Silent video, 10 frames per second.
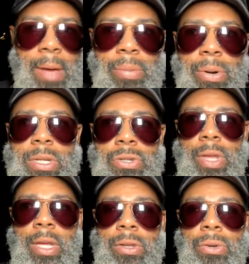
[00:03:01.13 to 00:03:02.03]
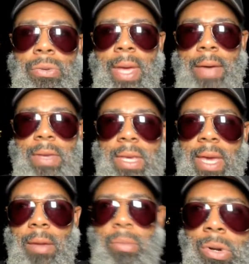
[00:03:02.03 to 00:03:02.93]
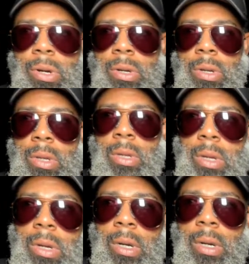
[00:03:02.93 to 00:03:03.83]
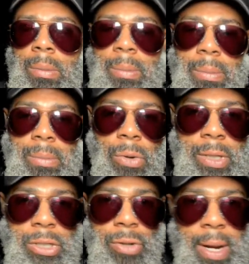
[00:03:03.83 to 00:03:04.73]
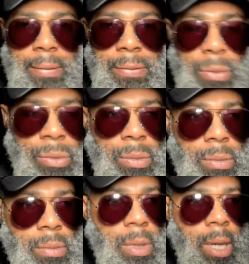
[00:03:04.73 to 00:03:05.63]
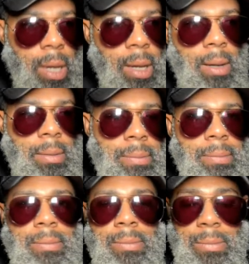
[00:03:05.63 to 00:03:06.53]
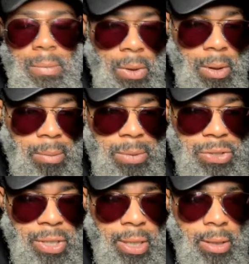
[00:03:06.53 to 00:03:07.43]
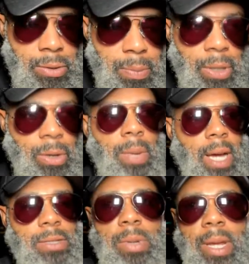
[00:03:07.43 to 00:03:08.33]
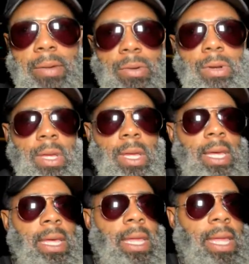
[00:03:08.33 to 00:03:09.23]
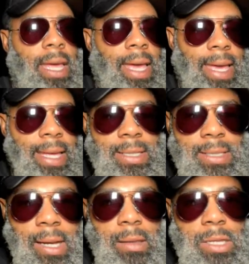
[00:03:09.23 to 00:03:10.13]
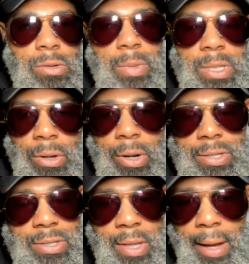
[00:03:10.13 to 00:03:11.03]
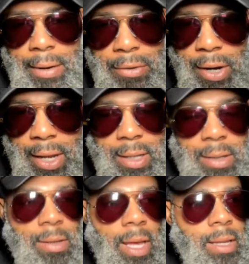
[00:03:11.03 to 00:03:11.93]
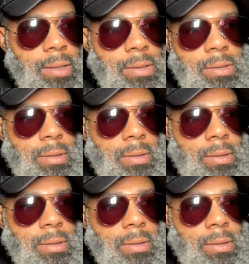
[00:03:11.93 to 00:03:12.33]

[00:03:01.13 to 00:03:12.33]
I'm pretty sure they do. They have a camera on the drive-through uh, machine, speaker box, whatever. And this woman started stuttering, and